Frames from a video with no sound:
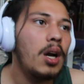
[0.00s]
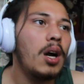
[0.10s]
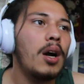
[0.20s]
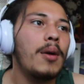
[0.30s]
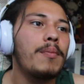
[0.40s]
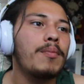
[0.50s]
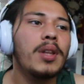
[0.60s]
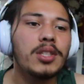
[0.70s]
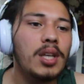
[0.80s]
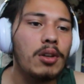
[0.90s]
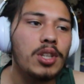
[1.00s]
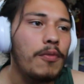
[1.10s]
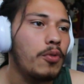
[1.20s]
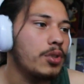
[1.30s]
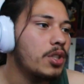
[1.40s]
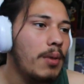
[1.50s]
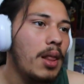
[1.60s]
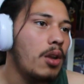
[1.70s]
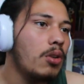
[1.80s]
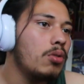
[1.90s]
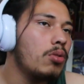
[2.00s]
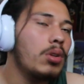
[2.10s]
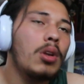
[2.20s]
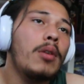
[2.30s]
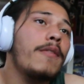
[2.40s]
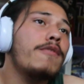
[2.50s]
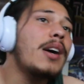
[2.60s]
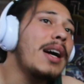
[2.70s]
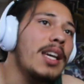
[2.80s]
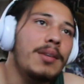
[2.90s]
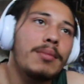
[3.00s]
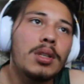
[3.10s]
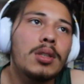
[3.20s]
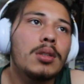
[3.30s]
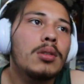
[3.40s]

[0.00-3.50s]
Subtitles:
But let's check out Shuffle. It should be a little vibe.